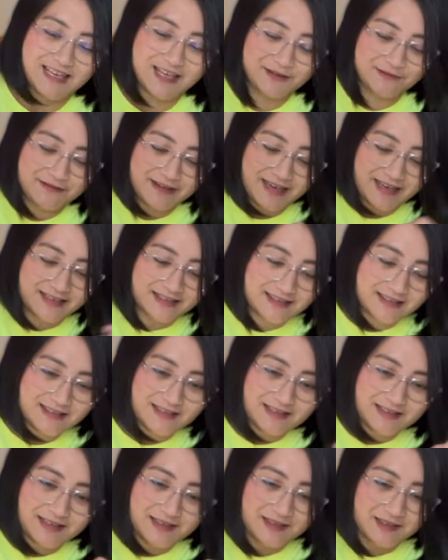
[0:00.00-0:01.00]
Can't wait.
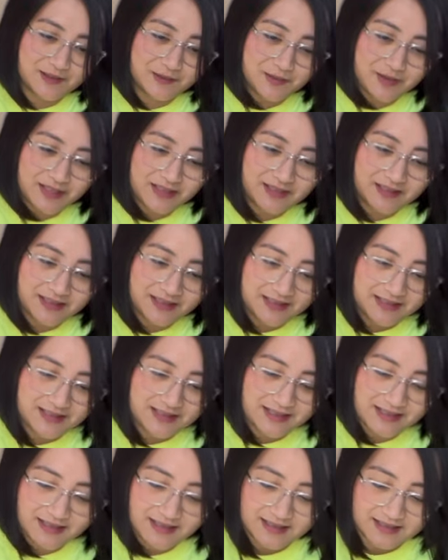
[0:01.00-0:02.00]
Oh my
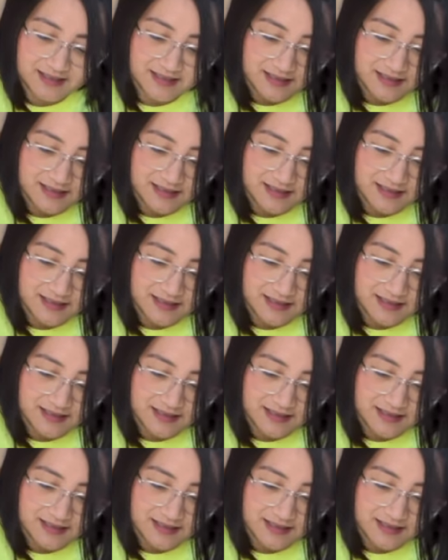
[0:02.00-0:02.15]
goodness.